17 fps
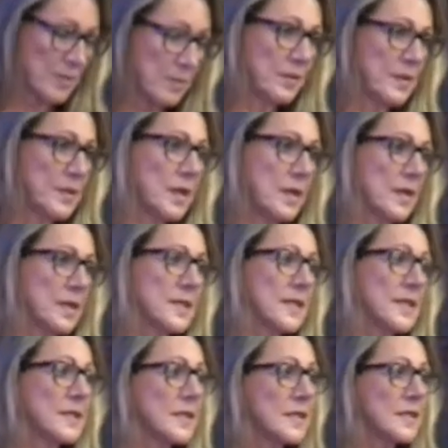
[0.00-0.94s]
because
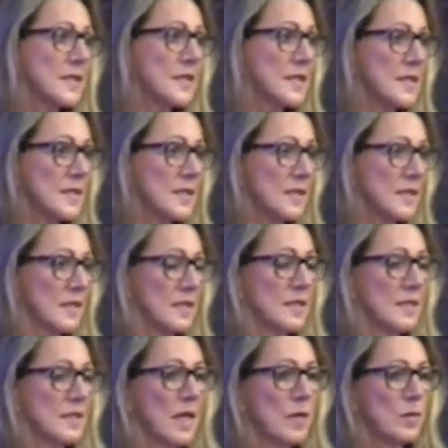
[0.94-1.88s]
in this
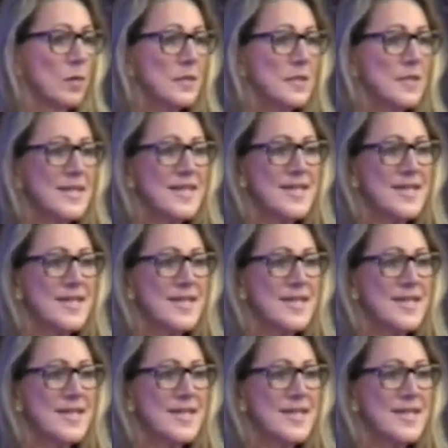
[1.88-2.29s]
instance, I wasn't